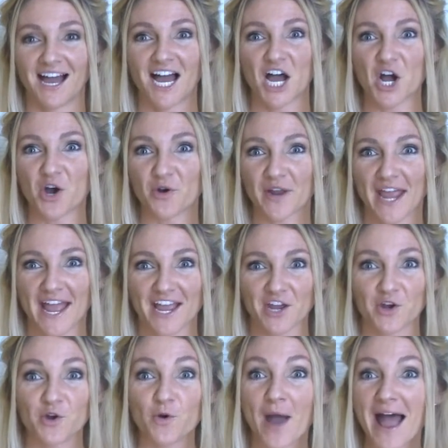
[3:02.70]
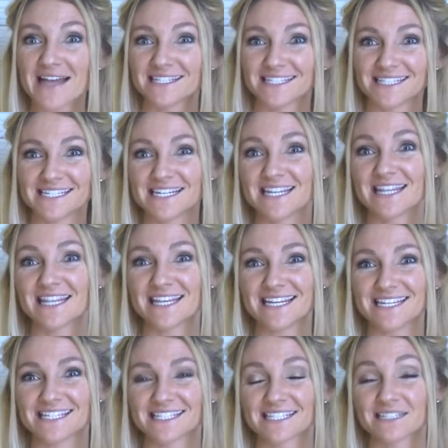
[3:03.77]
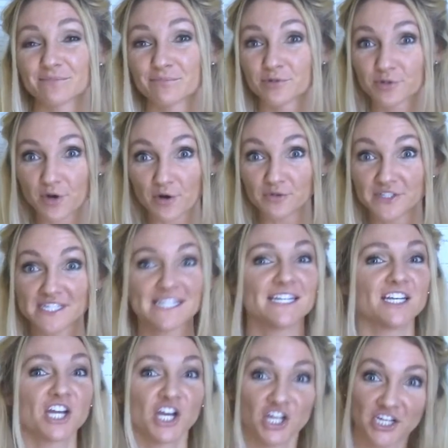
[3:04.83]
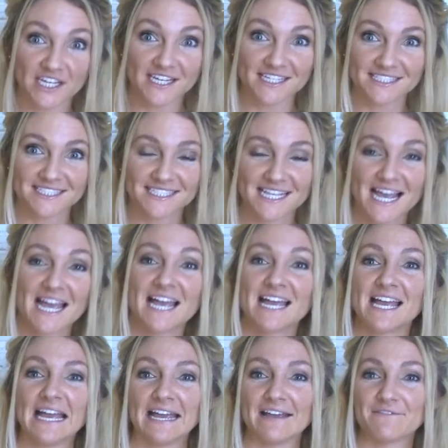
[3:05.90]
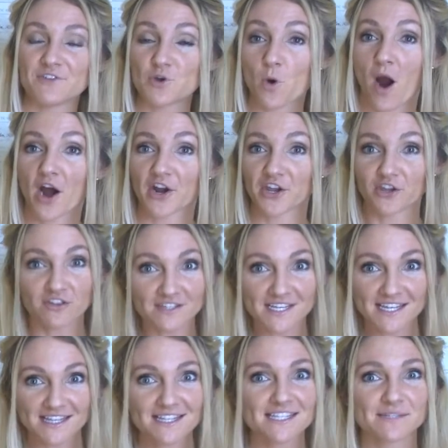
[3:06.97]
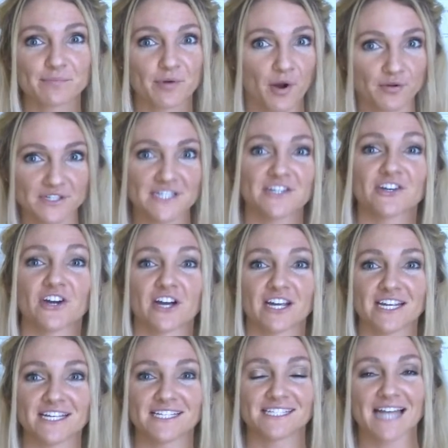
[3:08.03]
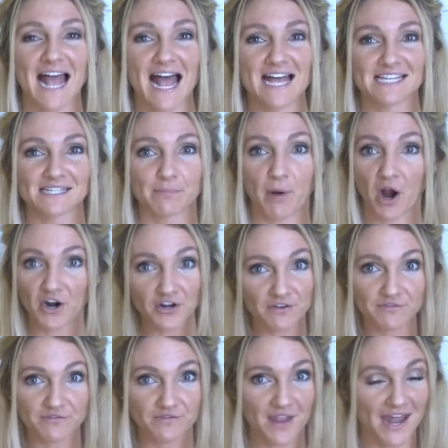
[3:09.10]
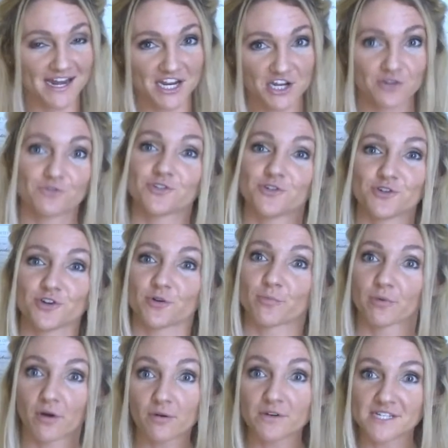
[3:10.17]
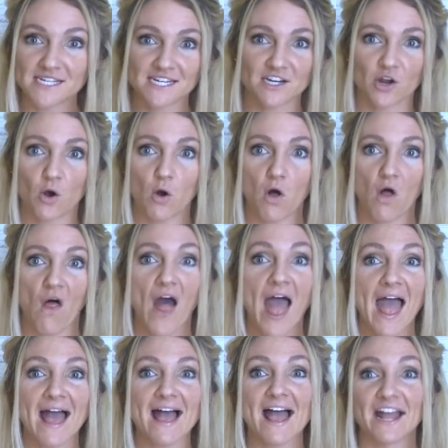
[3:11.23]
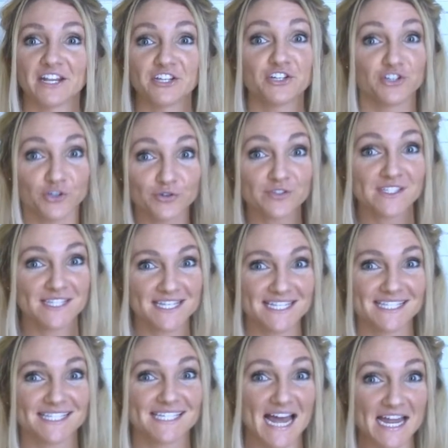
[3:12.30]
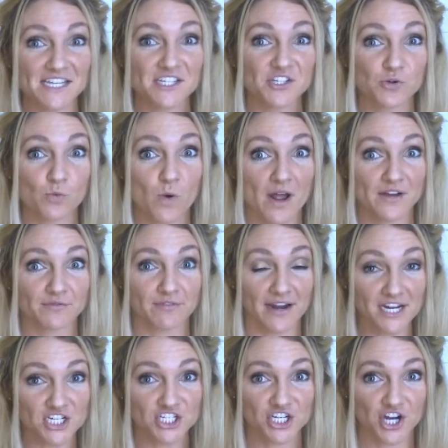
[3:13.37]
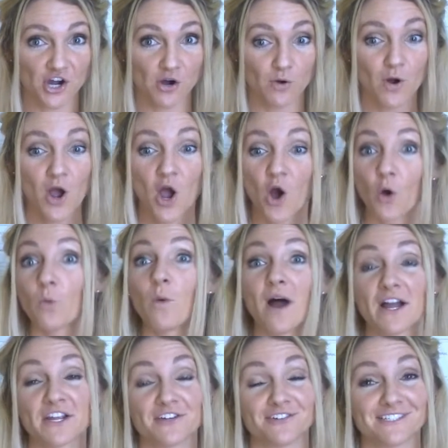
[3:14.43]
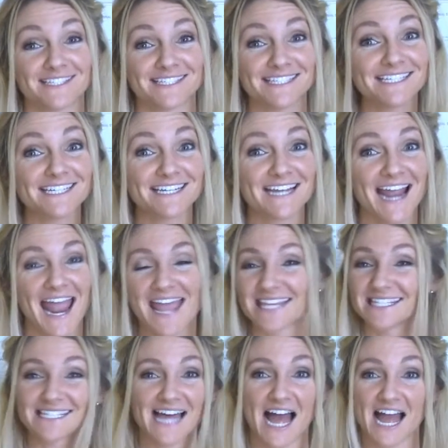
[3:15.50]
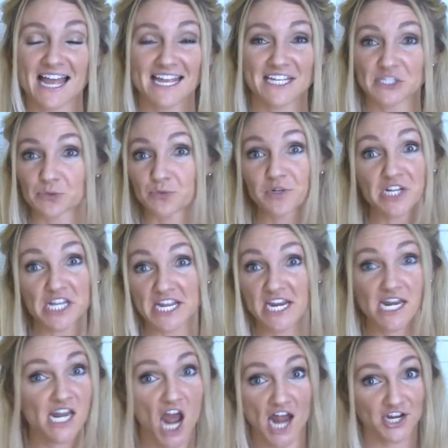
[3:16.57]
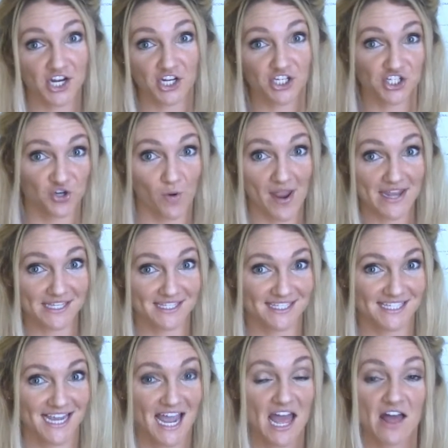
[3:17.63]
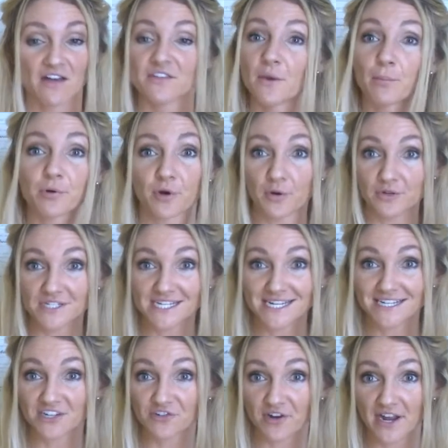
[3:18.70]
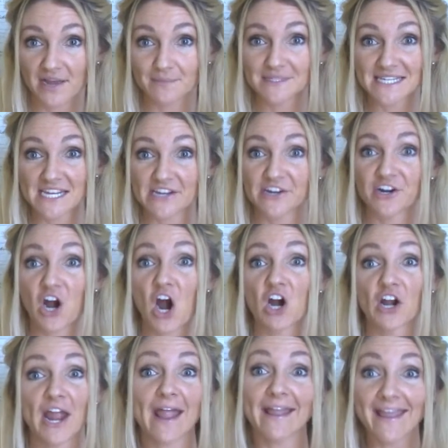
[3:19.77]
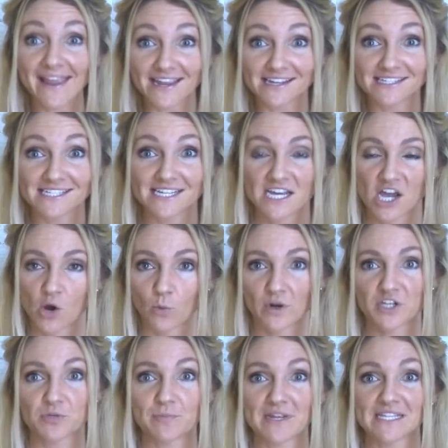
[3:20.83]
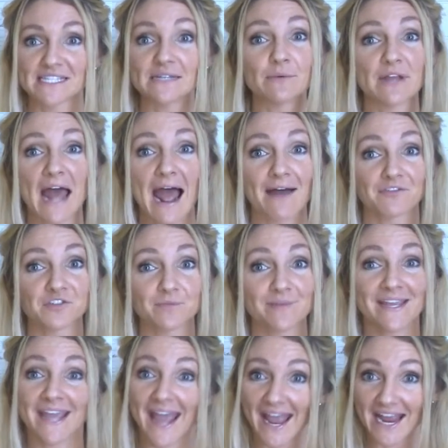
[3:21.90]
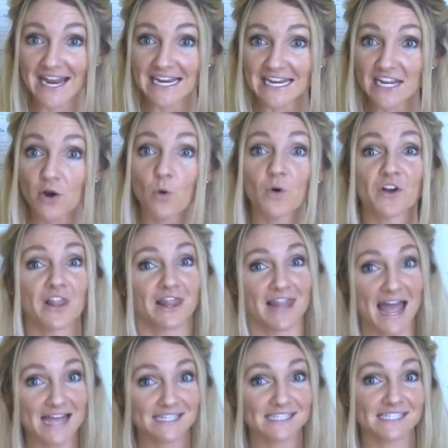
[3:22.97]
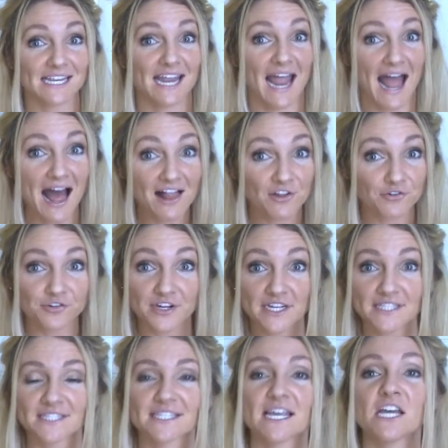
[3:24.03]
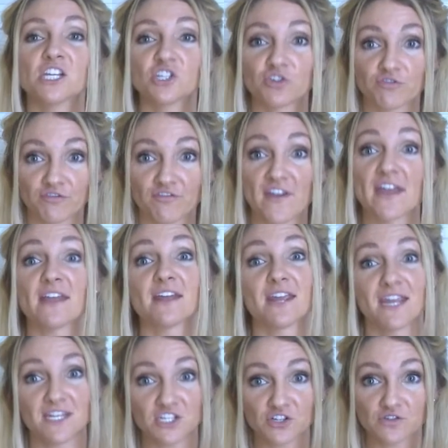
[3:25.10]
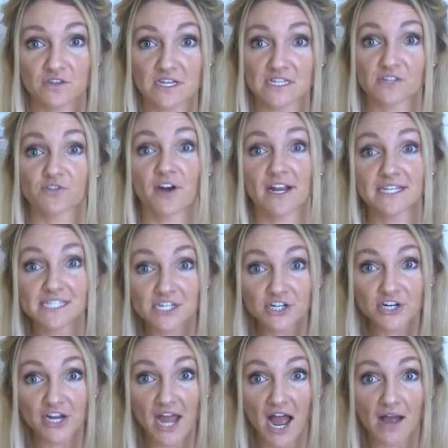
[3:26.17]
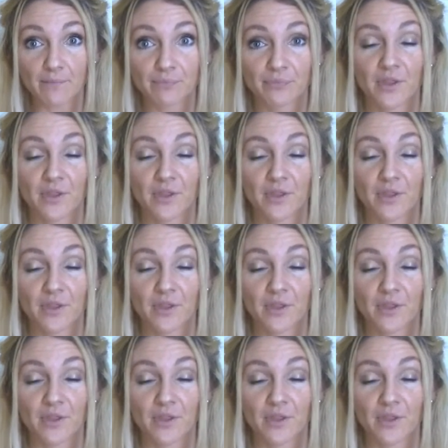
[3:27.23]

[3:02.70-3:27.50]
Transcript: Okay, who has seen these protein cookies? If you are using these protein cookies as part of getting to your protein goal and use this 10-to-1 ratio, what you'll see is that it's really not a good choice. The protein grams here are 8, which means it would have to be 80 or less calories to fit into these criteria.